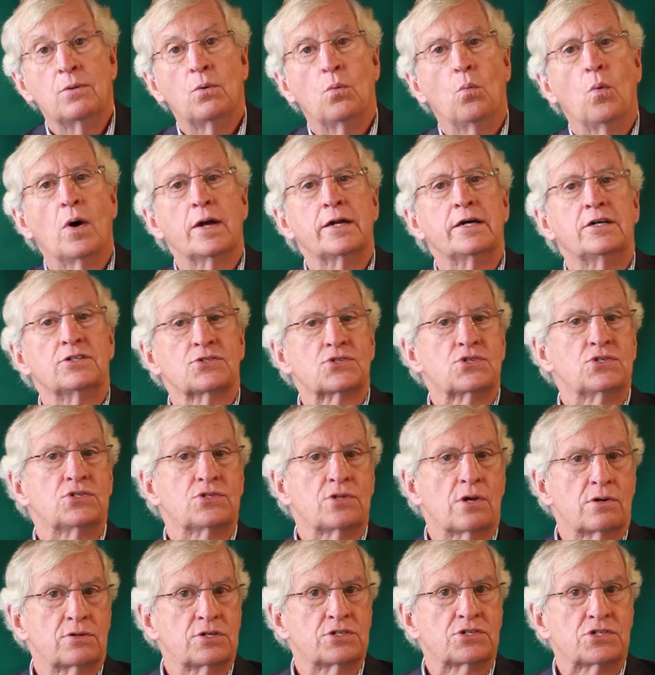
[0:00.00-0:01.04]
what else is
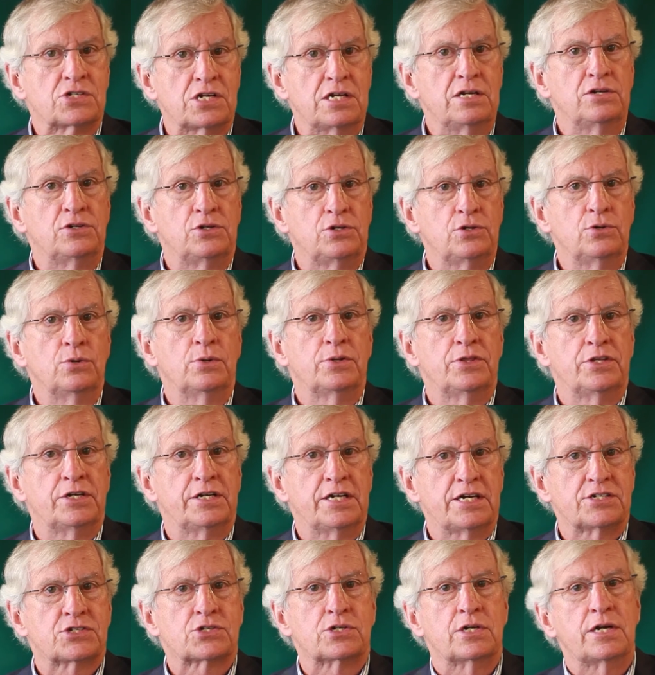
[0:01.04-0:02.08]
there to see and do in the
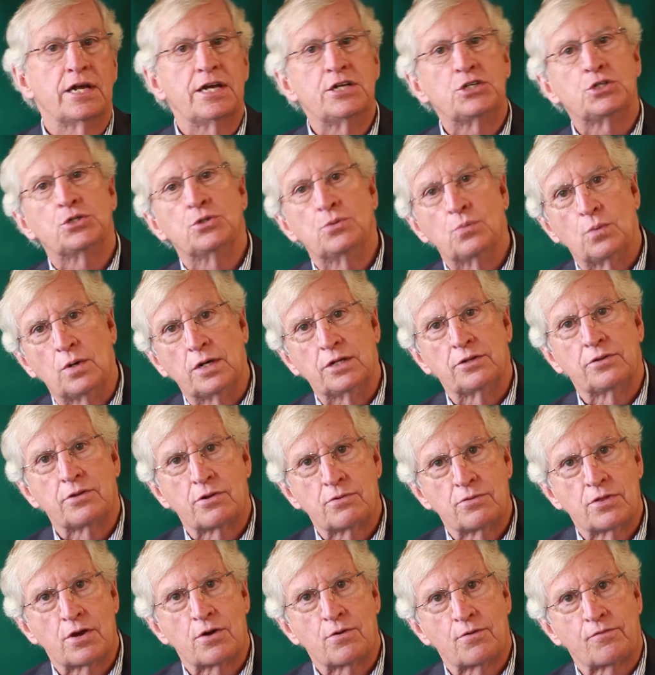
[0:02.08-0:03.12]
destination while they're
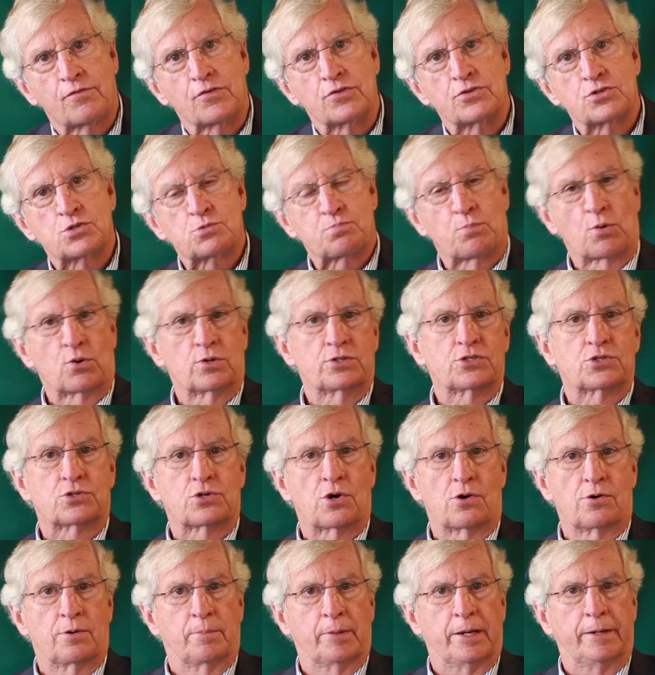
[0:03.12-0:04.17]
there for the sports
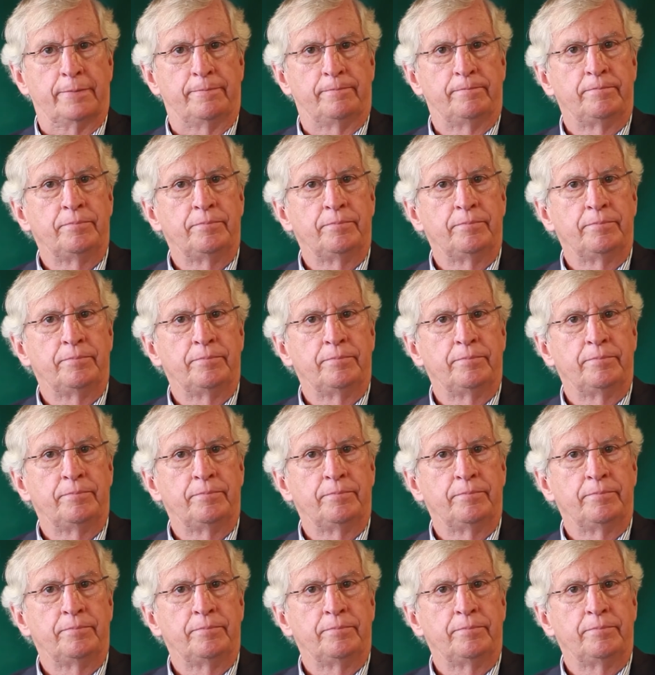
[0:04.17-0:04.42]
tournament?